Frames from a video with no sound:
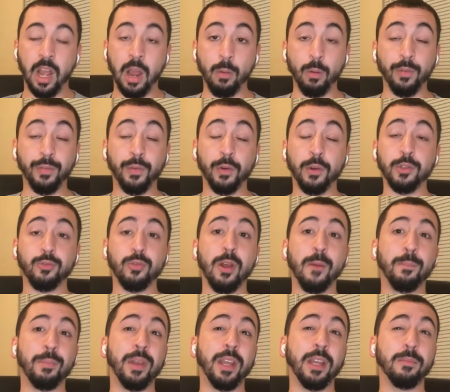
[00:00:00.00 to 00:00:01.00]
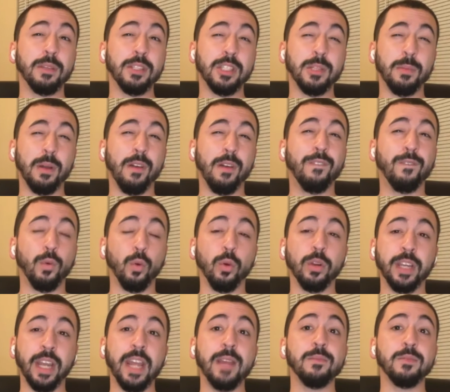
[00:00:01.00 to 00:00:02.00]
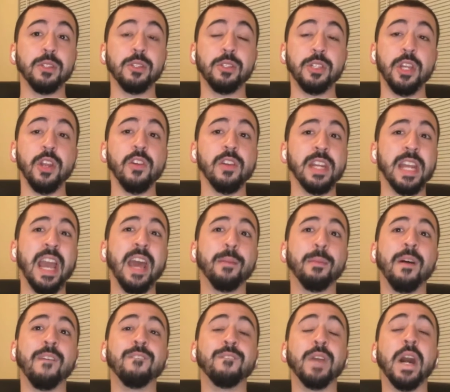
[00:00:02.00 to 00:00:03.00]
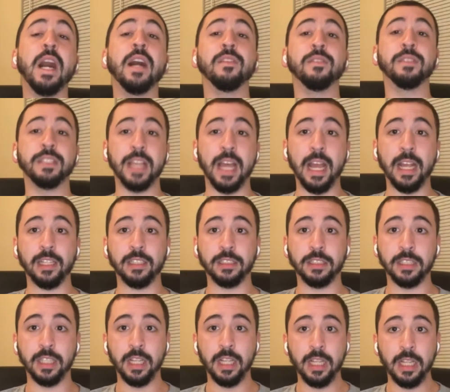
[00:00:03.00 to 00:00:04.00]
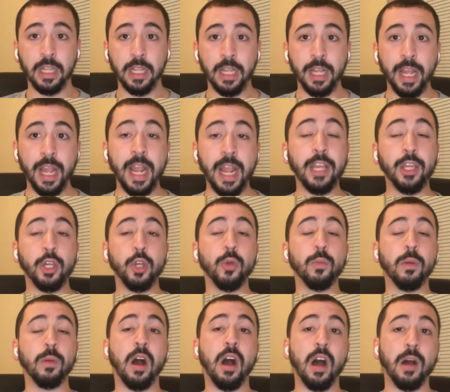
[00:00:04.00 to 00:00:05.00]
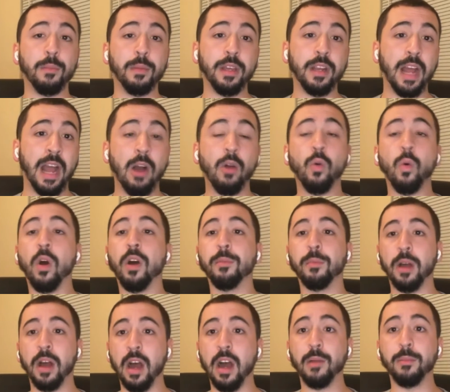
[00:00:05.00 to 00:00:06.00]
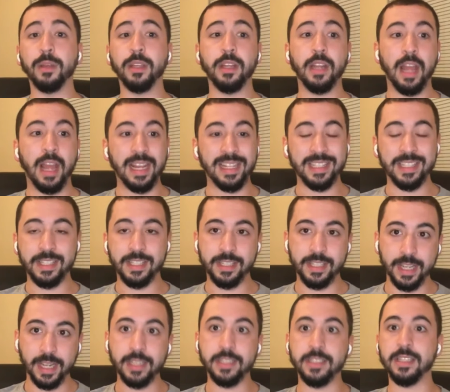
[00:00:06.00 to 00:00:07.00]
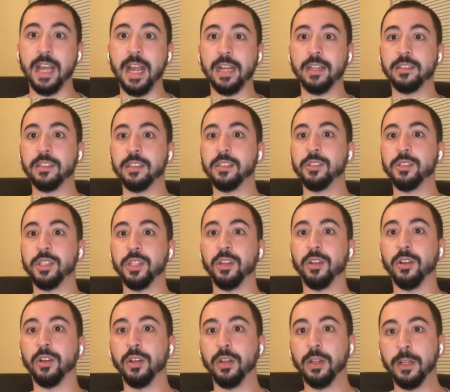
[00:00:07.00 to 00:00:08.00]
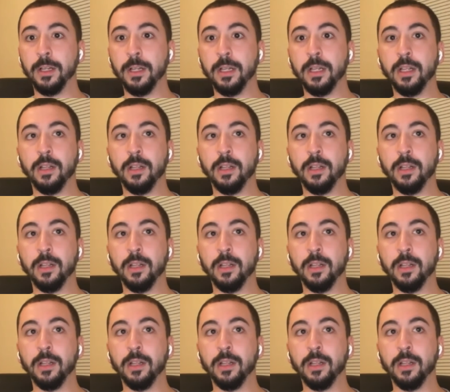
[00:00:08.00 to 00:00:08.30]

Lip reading: Our first-round pick missed about 4 games this year, and he had about 5 sacks. AQ Muhammad, Alquan Muhammad, had 6 sacks this year.